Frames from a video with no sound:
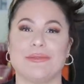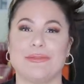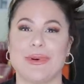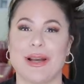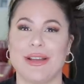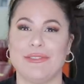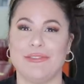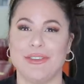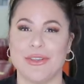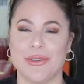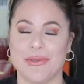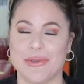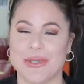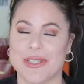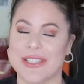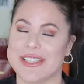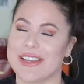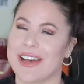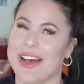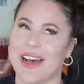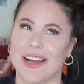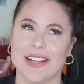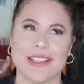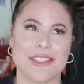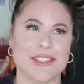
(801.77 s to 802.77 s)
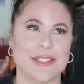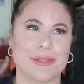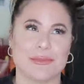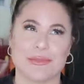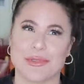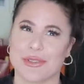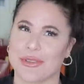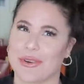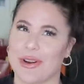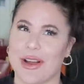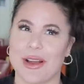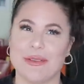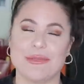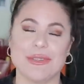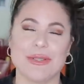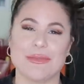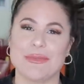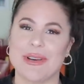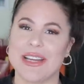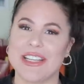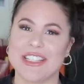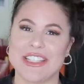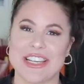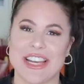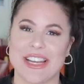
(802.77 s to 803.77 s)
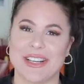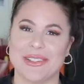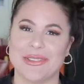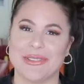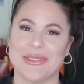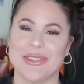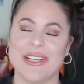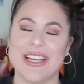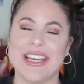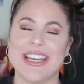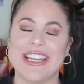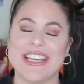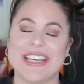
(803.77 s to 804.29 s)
my viewers aren't subscribed to my channel.